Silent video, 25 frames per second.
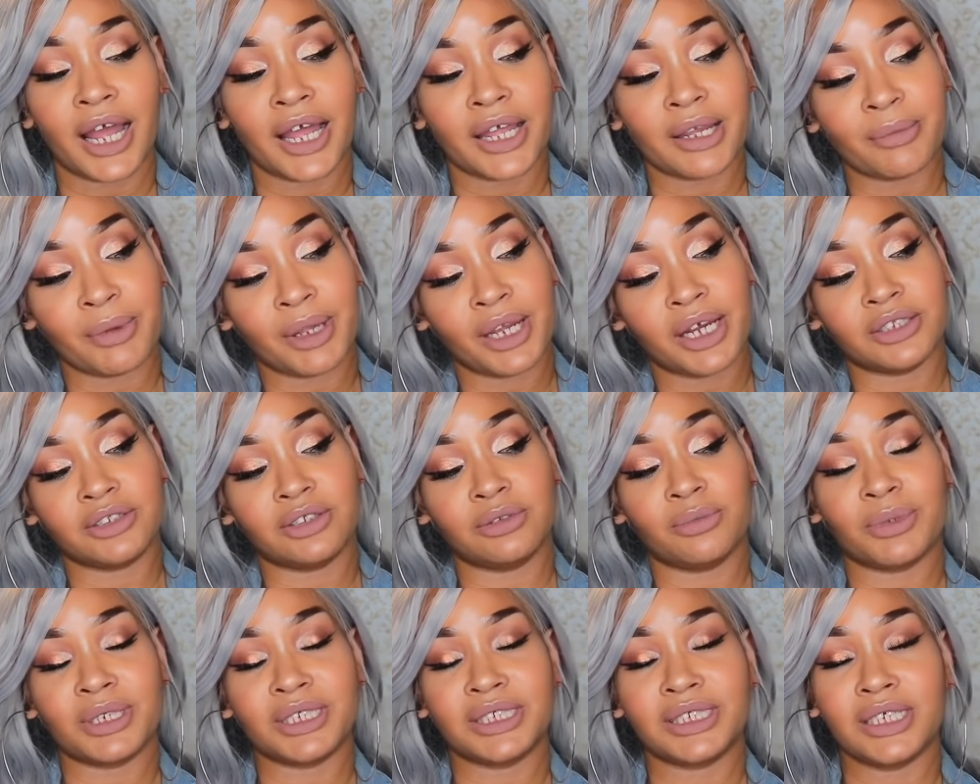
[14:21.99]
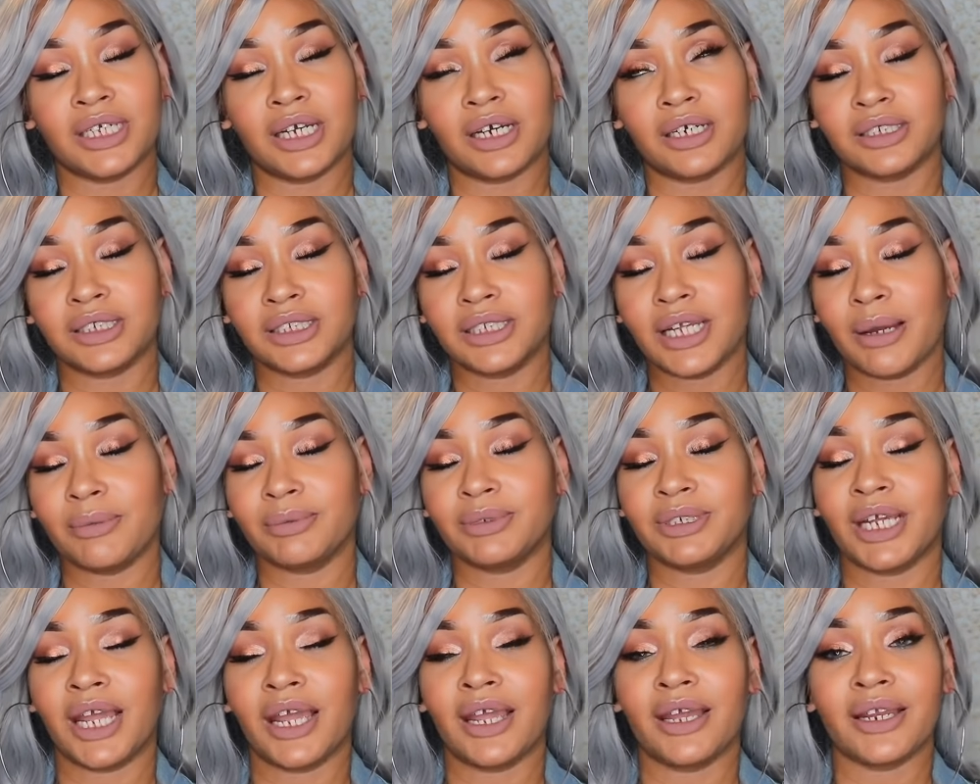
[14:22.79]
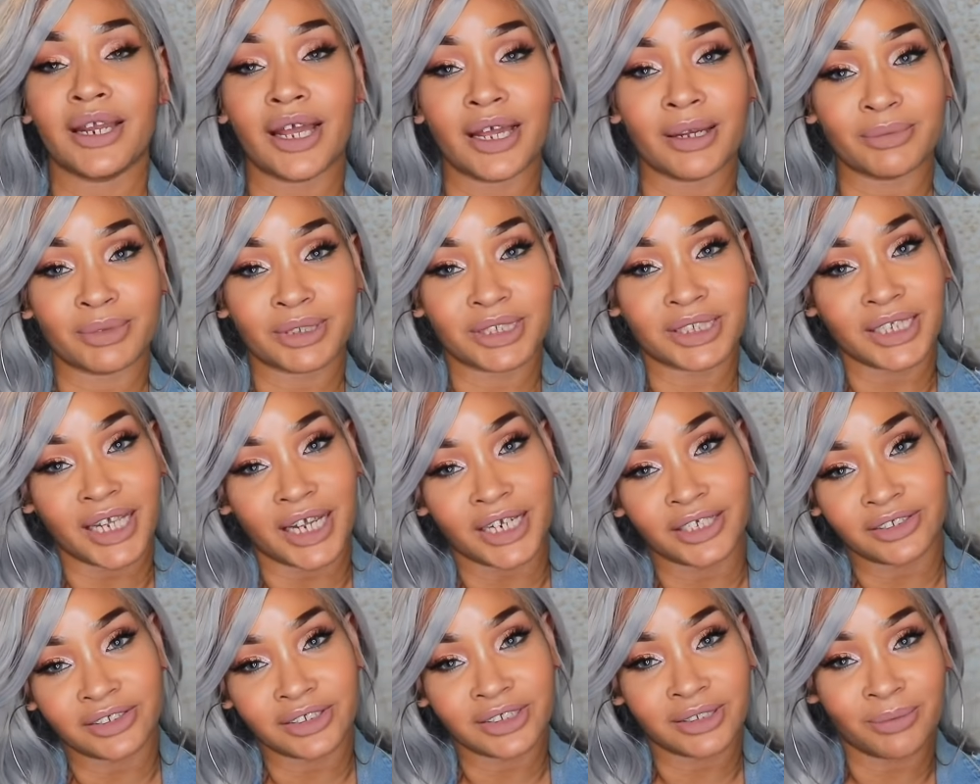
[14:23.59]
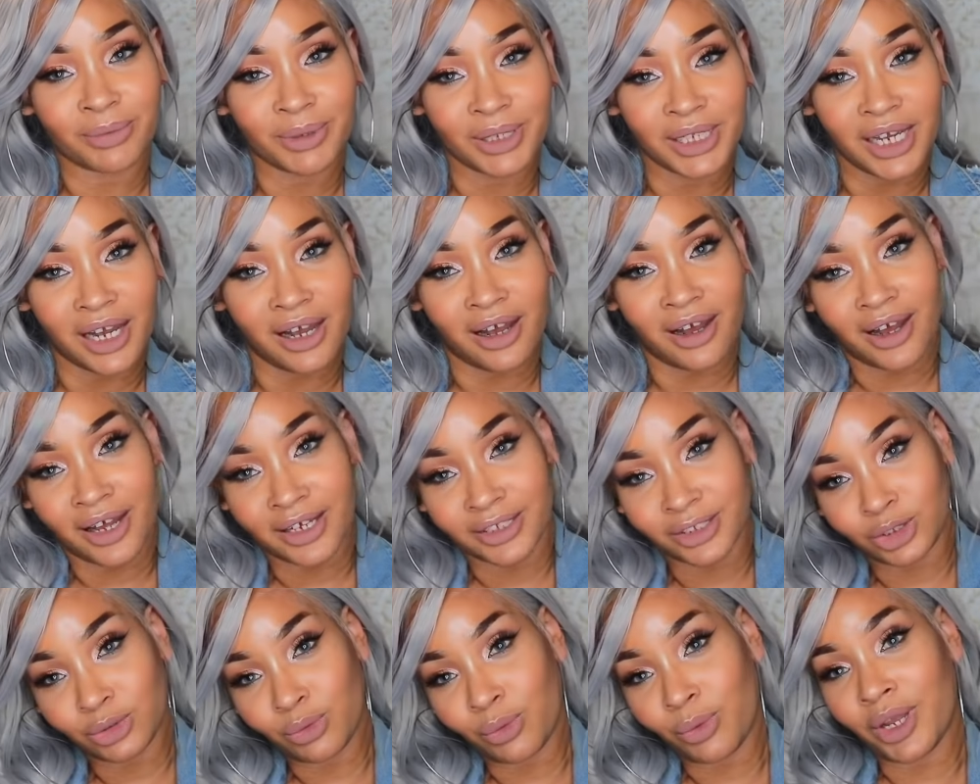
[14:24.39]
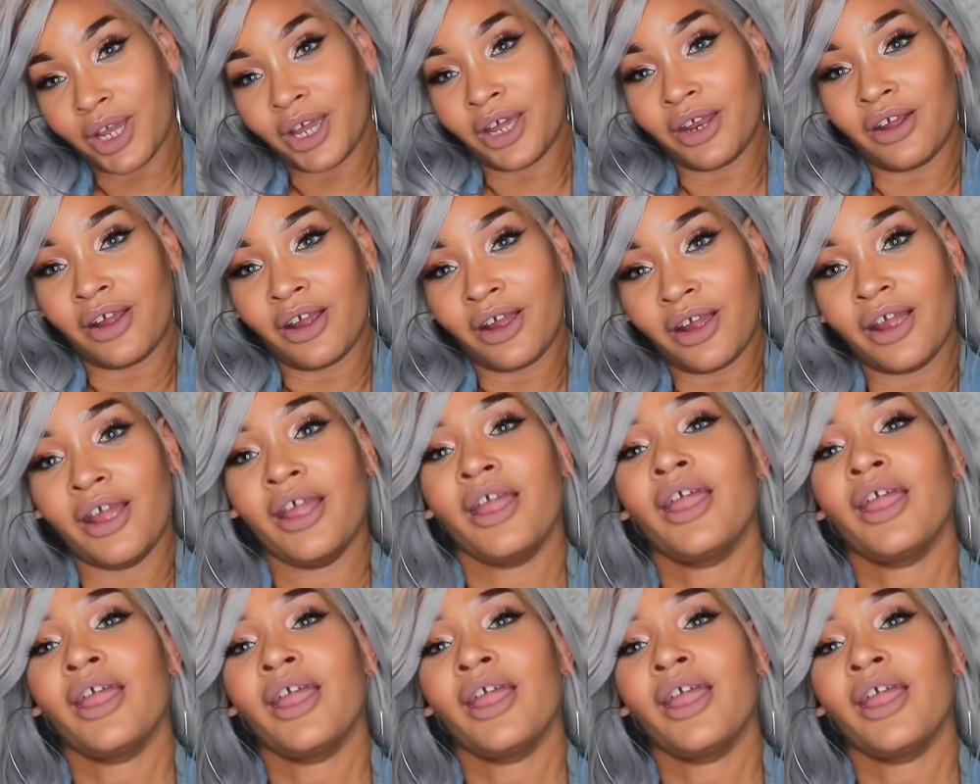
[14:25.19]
I am Hell to Miss C on Snapchat, and I am Dizastrous B on Twitter.